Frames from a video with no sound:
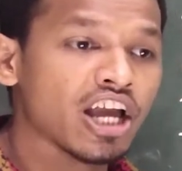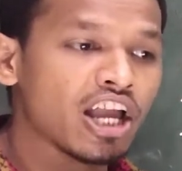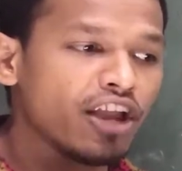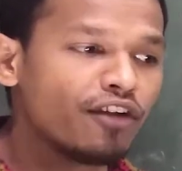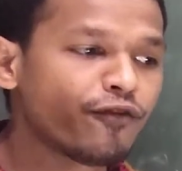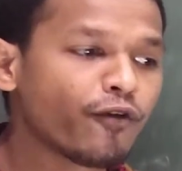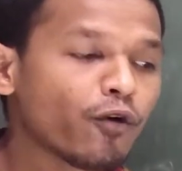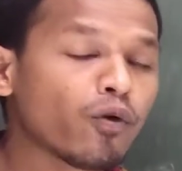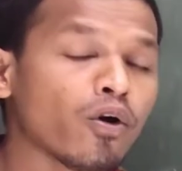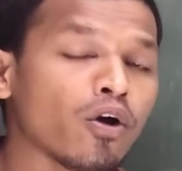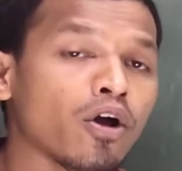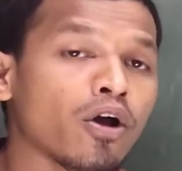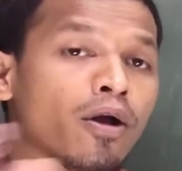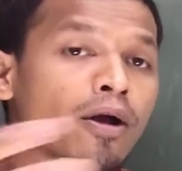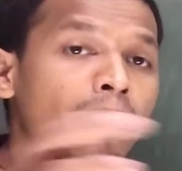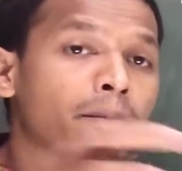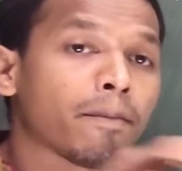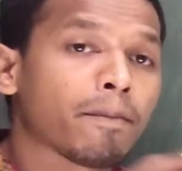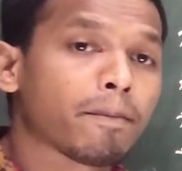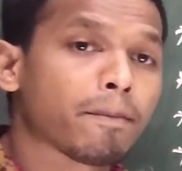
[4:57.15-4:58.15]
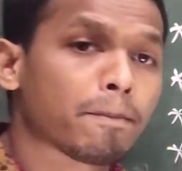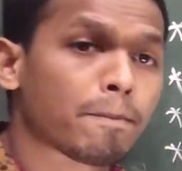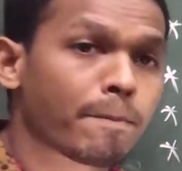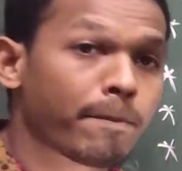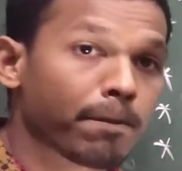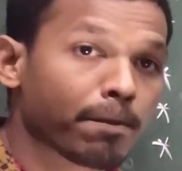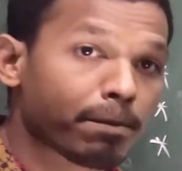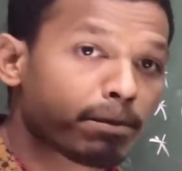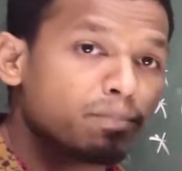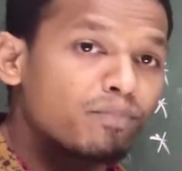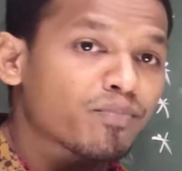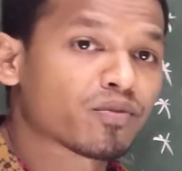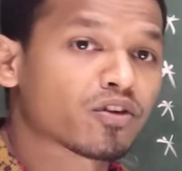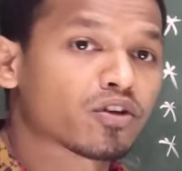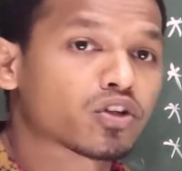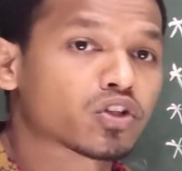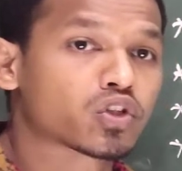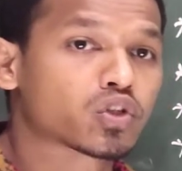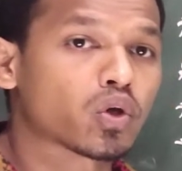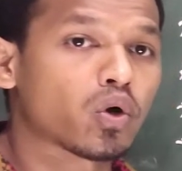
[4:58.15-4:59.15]
If you
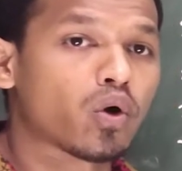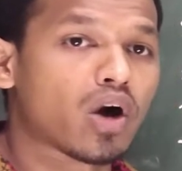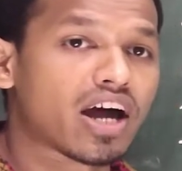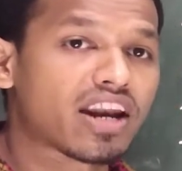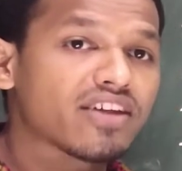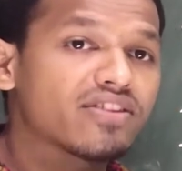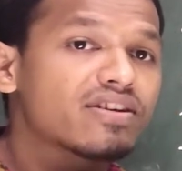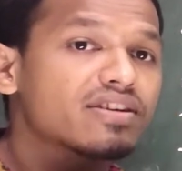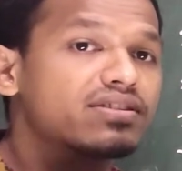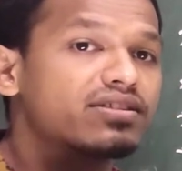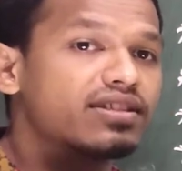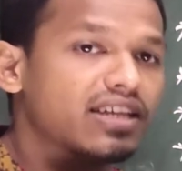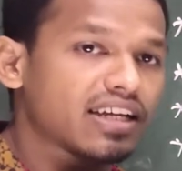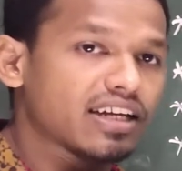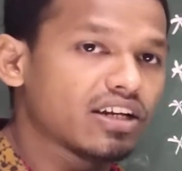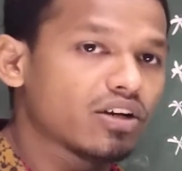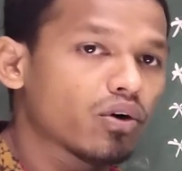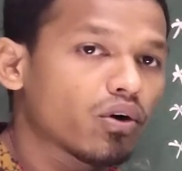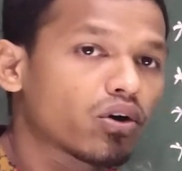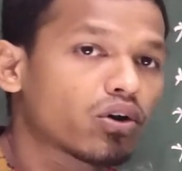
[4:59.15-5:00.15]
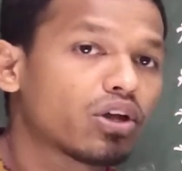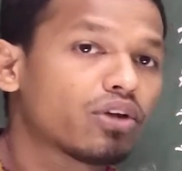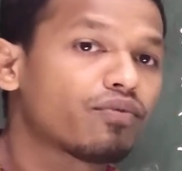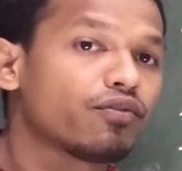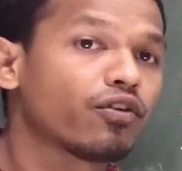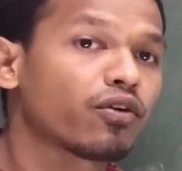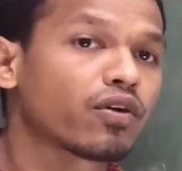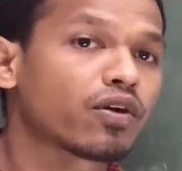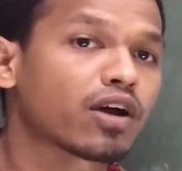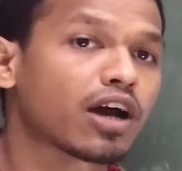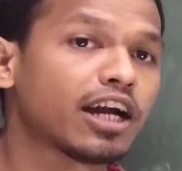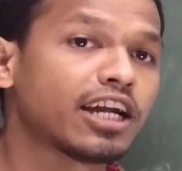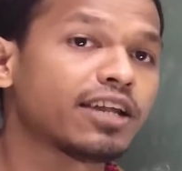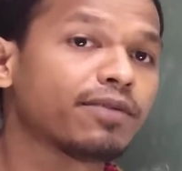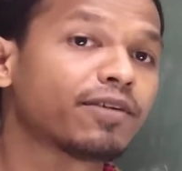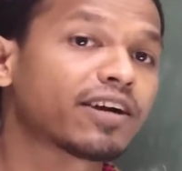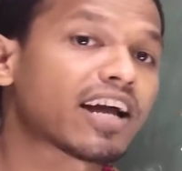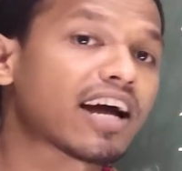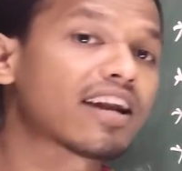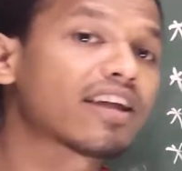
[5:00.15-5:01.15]
sow another seed or if you
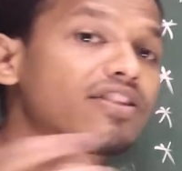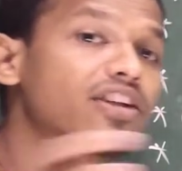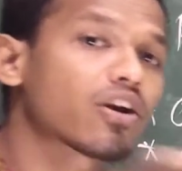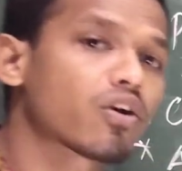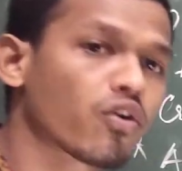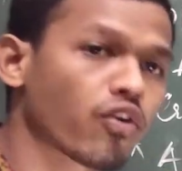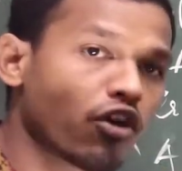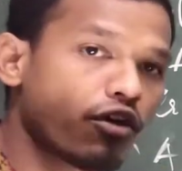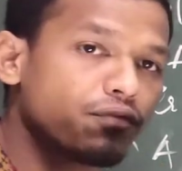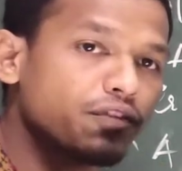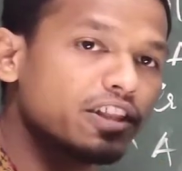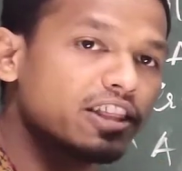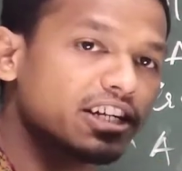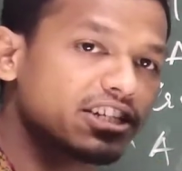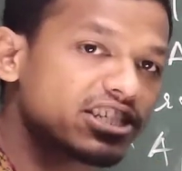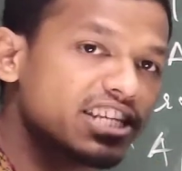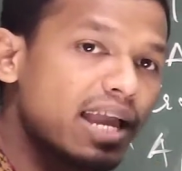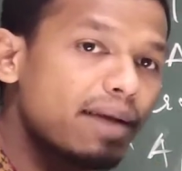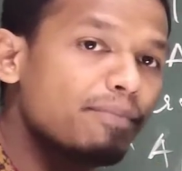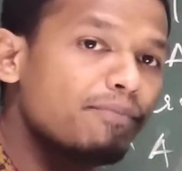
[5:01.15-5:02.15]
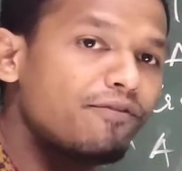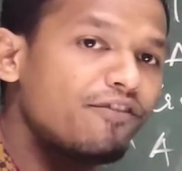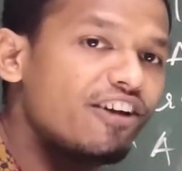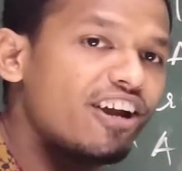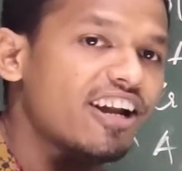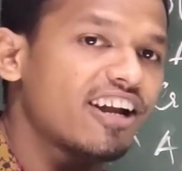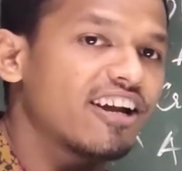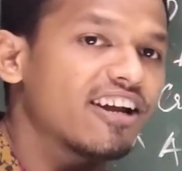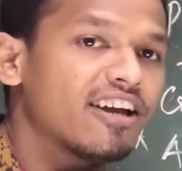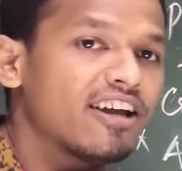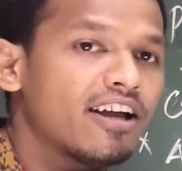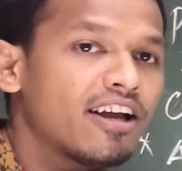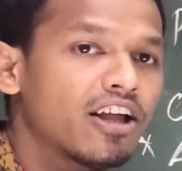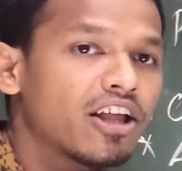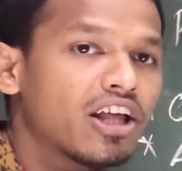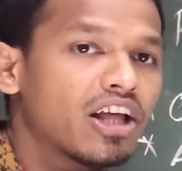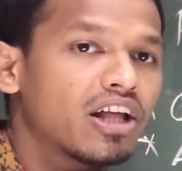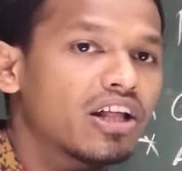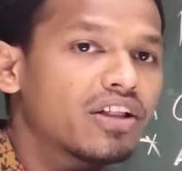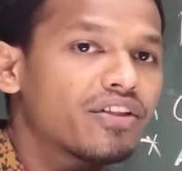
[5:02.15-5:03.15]
cultivate another crop in the same field,
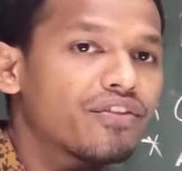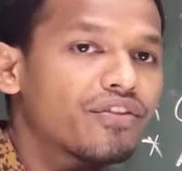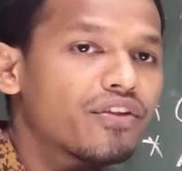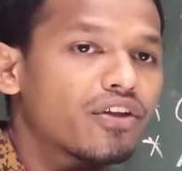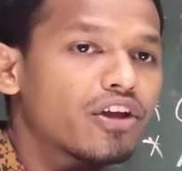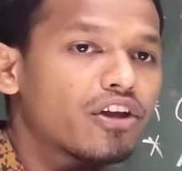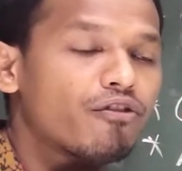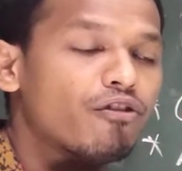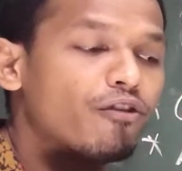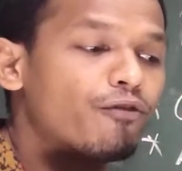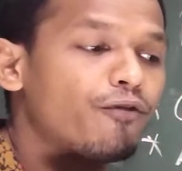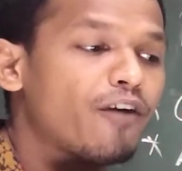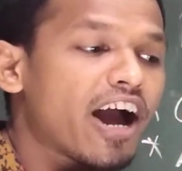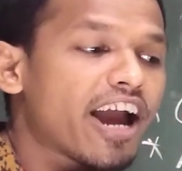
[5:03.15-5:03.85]
you will